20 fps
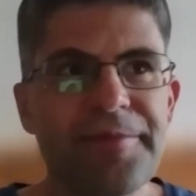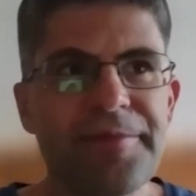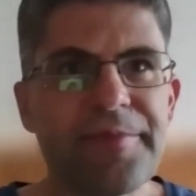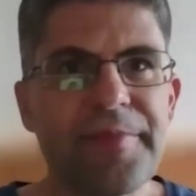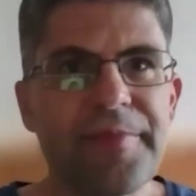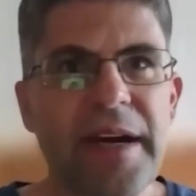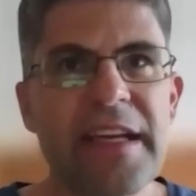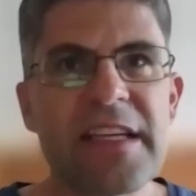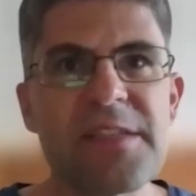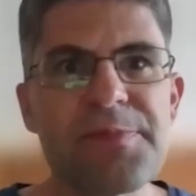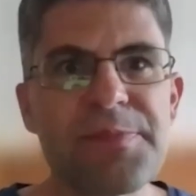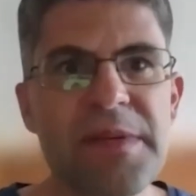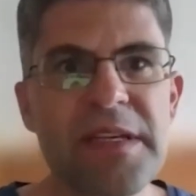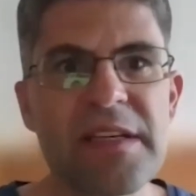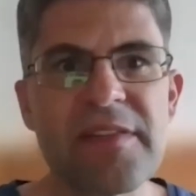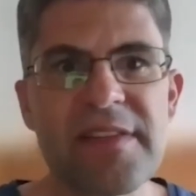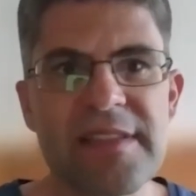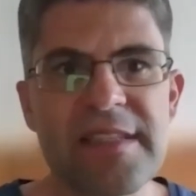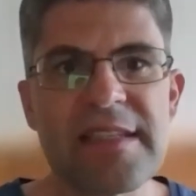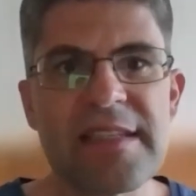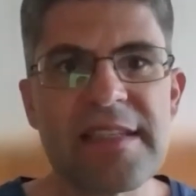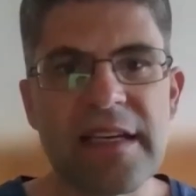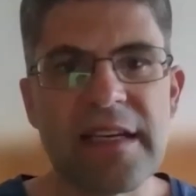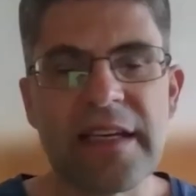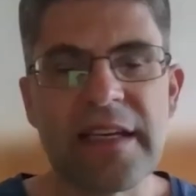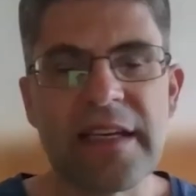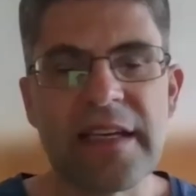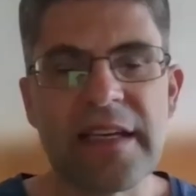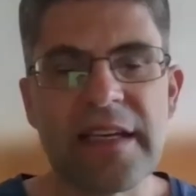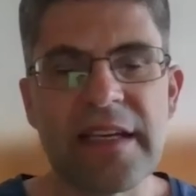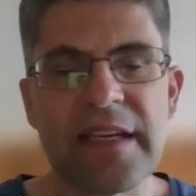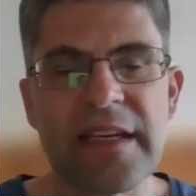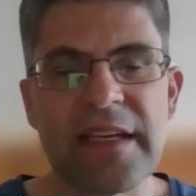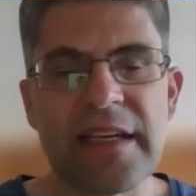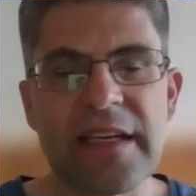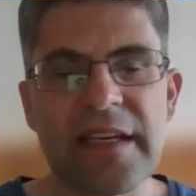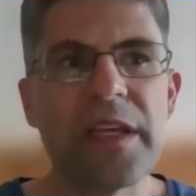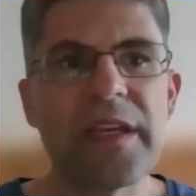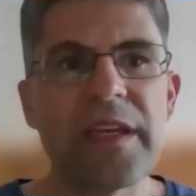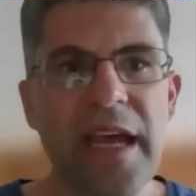my experience is, again,
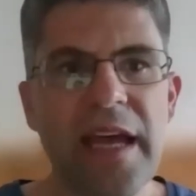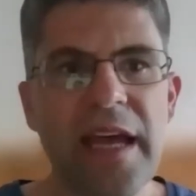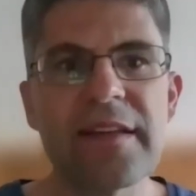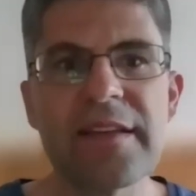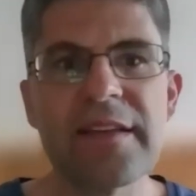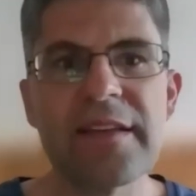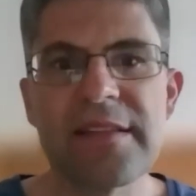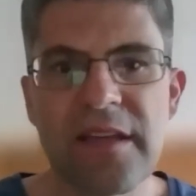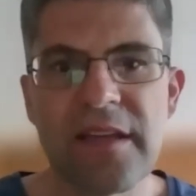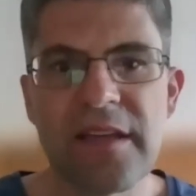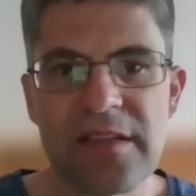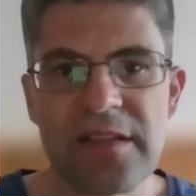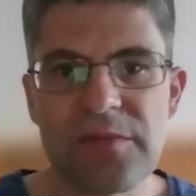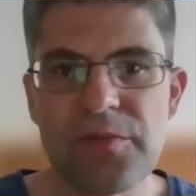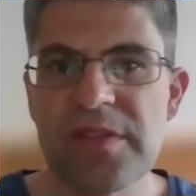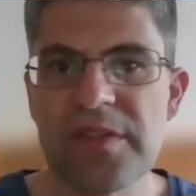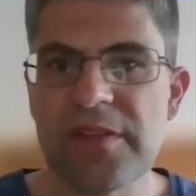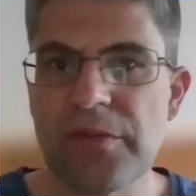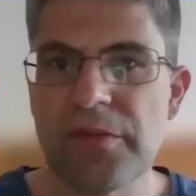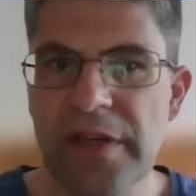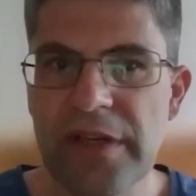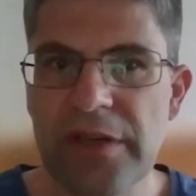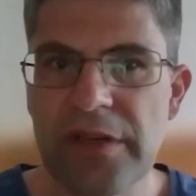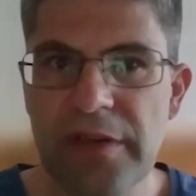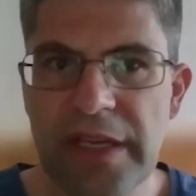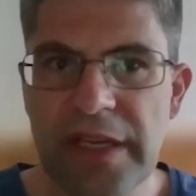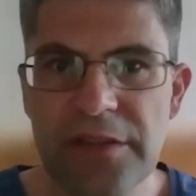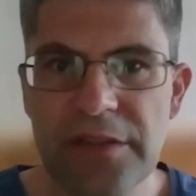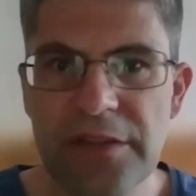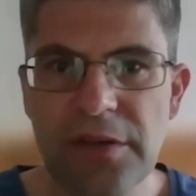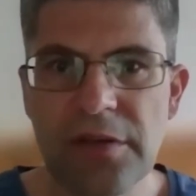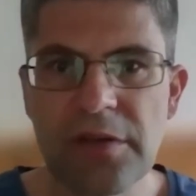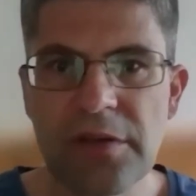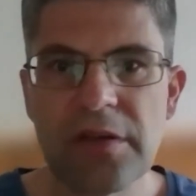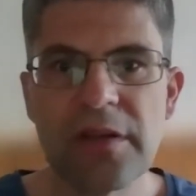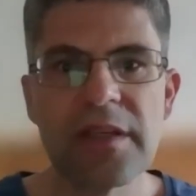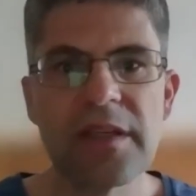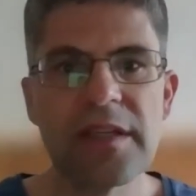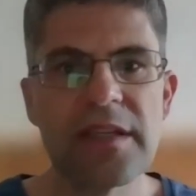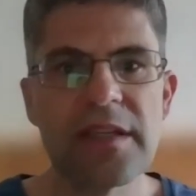we can discuss with the regulator.
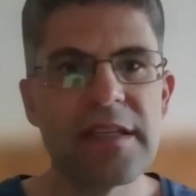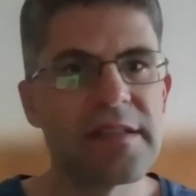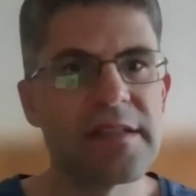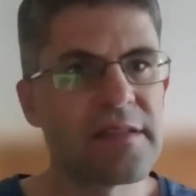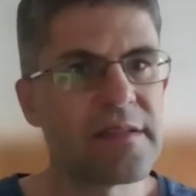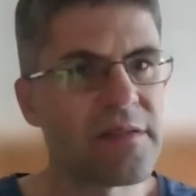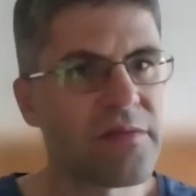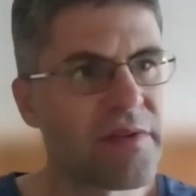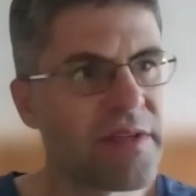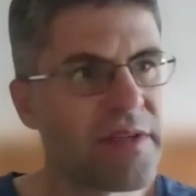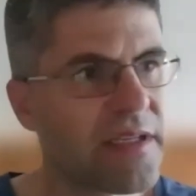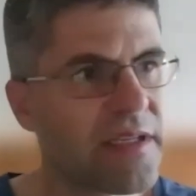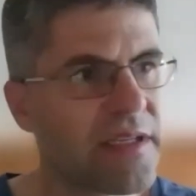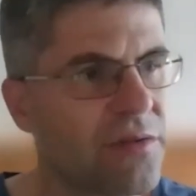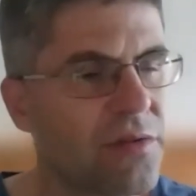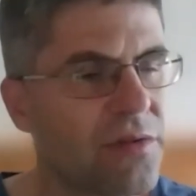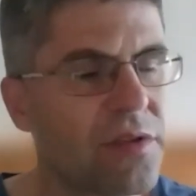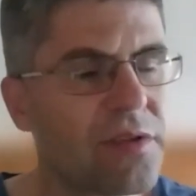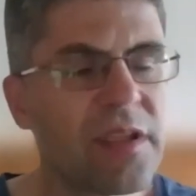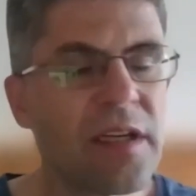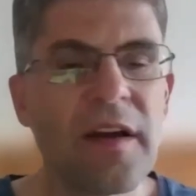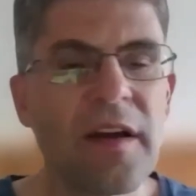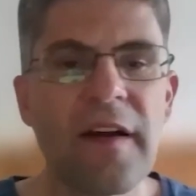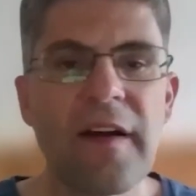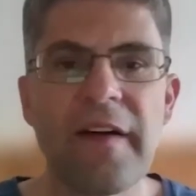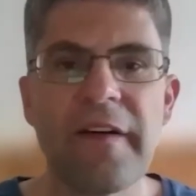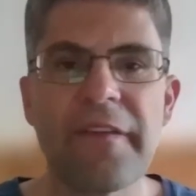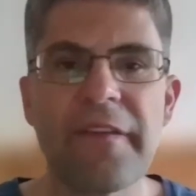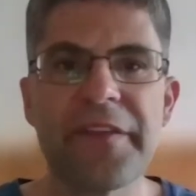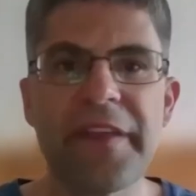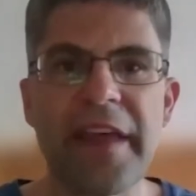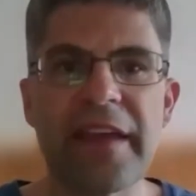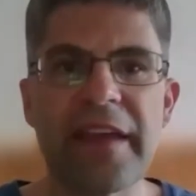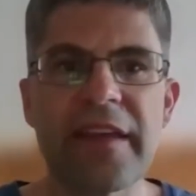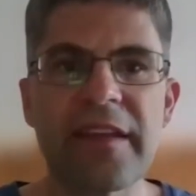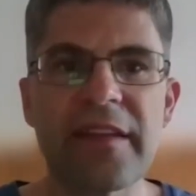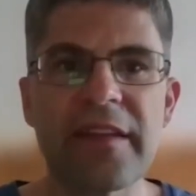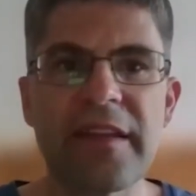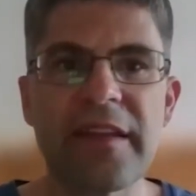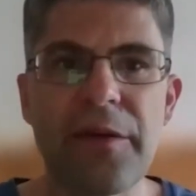It's really good.
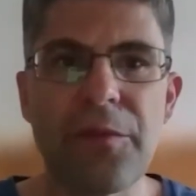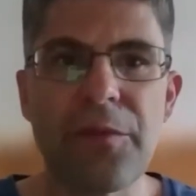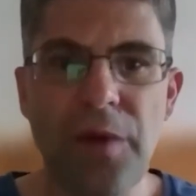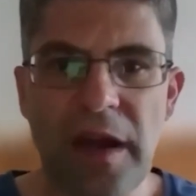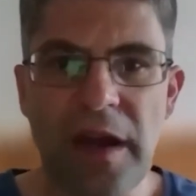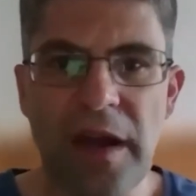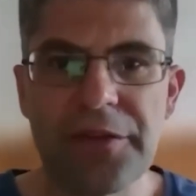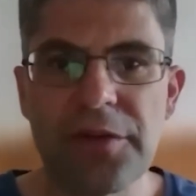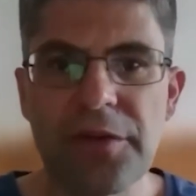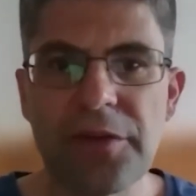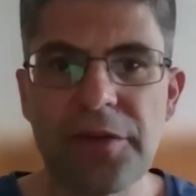They want